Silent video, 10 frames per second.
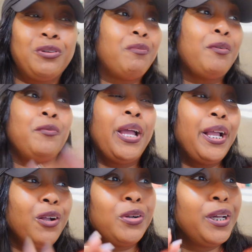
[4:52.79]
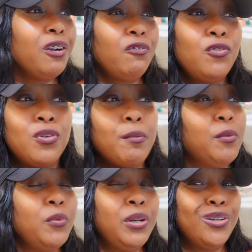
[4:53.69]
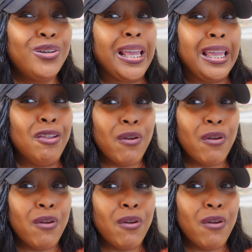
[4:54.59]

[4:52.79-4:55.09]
because baby, we ain't gonna cut it on food, because baby, we love to eat